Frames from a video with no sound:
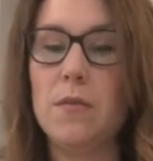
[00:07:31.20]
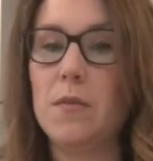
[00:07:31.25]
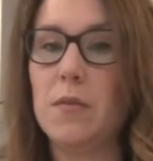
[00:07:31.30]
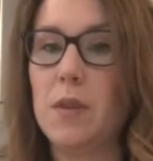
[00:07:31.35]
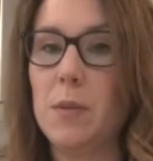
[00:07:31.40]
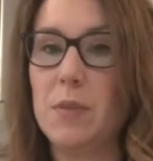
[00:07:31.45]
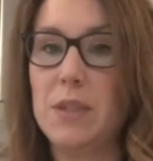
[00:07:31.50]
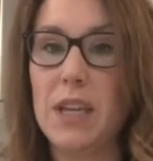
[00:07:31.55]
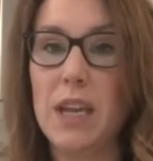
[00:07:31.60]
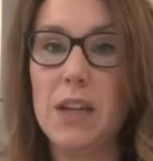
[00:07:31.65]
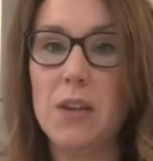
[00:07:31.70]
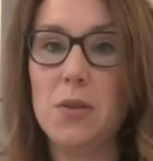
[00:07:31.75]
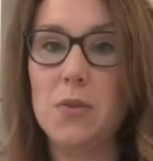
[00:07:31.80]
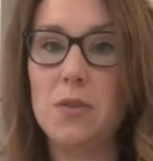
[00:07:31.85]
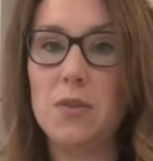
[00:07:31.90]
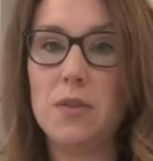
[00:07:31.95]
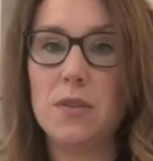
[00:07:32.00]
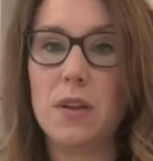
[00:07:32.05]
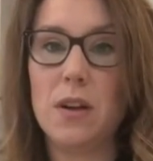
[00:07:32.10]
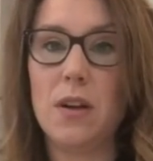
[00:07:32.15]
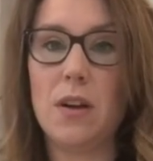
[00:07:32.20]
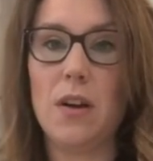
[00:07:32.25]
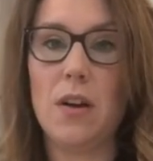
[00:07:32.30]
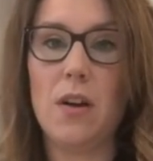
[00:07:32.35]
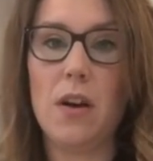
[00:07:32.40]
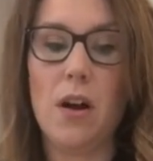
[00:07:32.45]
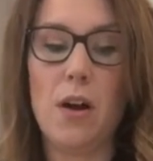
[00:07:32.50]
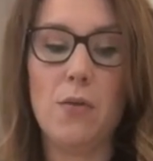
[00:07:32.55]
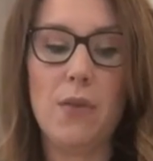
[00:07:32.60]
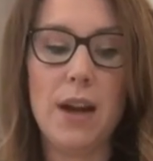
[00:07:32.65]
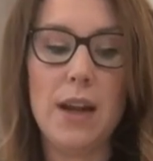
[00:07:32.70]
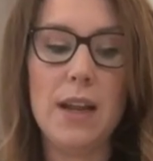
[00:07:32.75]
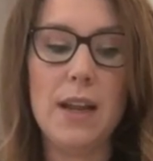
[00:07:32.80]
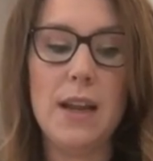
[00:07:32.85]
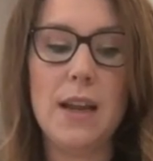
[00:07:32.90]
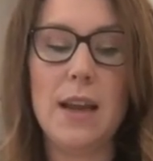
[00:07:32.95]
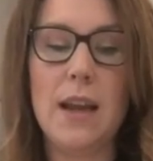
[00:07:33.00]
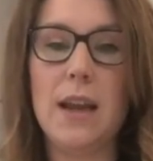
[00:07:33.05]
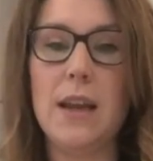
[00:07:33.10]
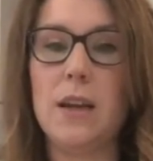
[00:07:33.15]
the potatoes are all
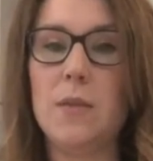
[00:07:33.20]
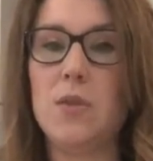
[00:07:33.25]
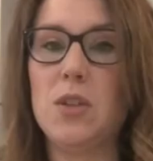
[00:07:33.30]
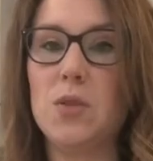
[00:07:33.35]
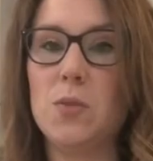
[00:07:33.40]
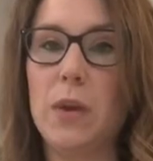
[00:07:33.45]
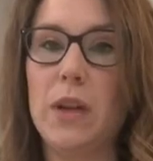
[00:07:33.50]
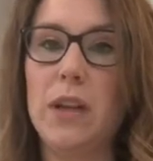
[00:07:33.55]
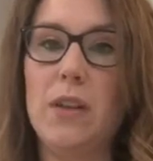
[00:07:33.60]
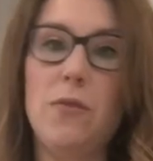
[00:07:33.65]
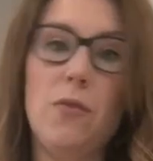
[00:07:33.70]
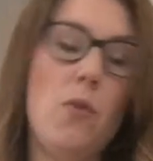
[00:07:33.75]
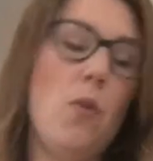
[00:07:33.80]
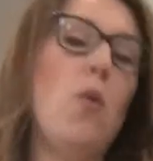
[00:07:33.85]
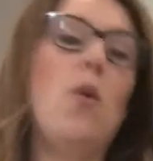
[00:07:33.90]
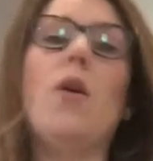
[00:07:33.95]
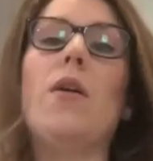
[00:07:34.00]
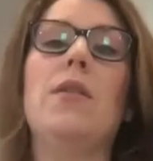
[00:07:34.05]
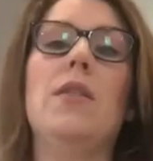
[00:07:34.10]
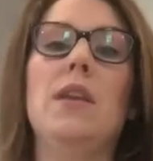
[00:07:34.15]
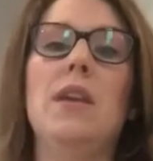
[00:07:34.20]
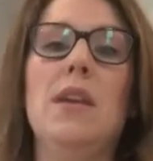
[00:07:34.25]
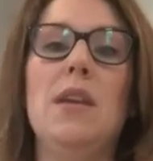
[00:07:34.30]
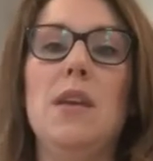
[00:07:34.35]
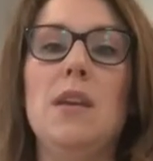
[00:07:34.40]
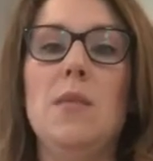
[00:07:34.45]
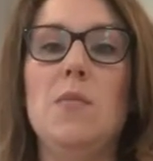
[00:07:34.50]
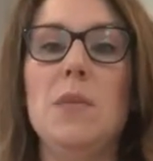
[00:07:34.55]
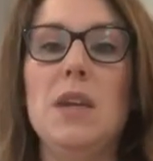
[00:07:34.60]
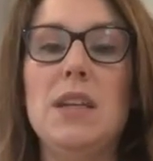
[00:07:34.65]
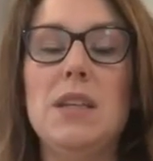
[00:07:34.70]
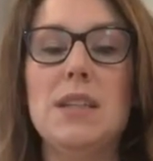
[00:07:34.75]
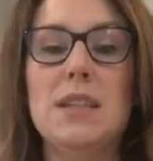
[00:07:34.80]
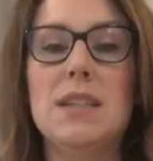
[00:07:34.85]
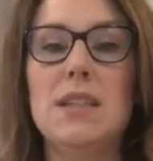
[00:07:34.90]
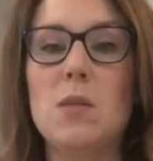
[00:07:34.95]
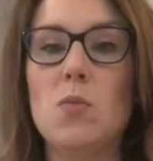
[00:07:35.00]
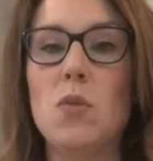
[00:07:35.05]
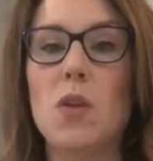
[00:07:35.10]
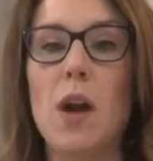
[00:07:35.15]
ready, and I'm just waiting for the meat to
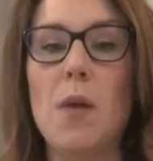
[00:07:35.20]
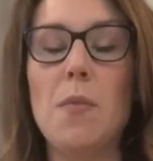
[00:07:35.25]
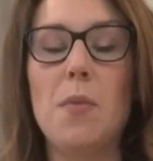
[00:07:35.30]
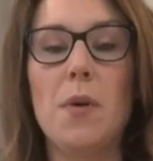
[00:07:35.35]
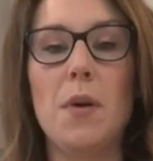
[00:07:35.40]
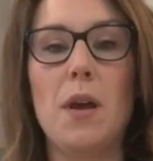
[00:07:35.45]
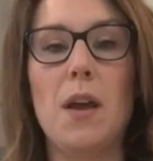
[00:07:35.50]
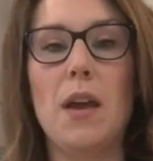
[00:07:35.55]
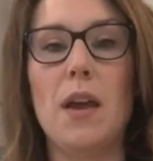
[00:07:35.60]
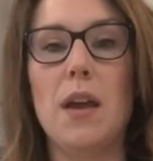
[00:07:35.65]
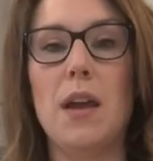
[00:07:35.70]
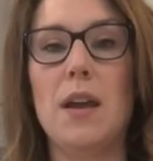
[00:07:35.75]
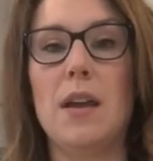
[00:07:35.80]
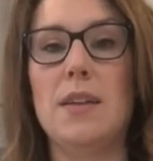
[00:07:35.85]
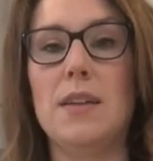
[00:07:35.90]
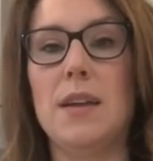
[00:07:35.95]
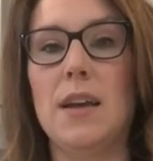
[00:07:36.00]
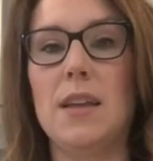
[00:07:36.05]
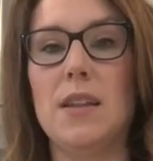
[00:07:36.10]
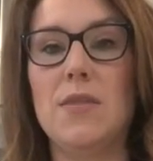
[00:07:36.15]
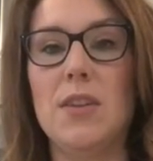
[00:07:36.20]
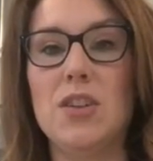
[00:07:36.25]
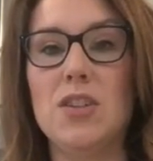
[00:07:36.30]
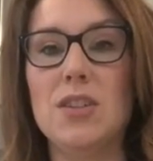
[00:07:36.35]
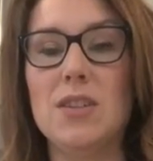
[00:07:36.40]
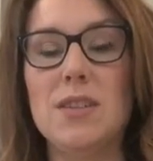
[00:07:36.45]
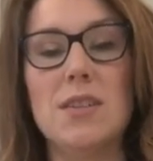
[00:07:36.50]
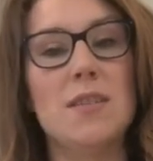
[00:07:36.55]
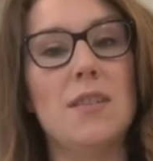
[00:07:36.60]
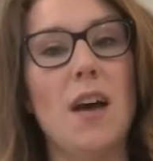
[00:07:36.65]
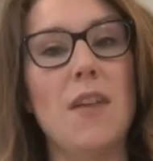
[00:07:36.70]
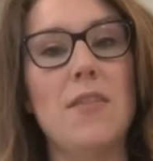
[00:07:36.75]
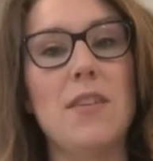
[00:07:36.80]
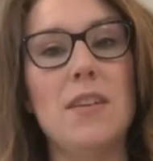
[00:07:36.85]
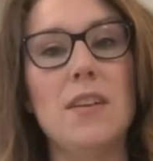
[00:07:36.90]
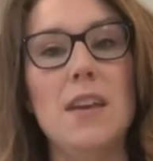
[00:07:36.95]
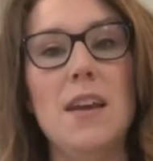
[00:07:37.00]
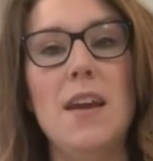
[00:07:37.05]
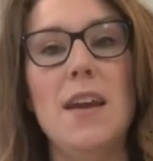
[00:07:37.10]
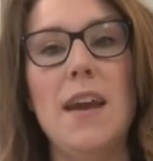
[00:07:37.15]
simmer up and the veggies to
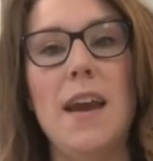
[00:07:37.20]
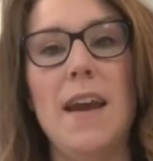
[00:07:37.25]
soften,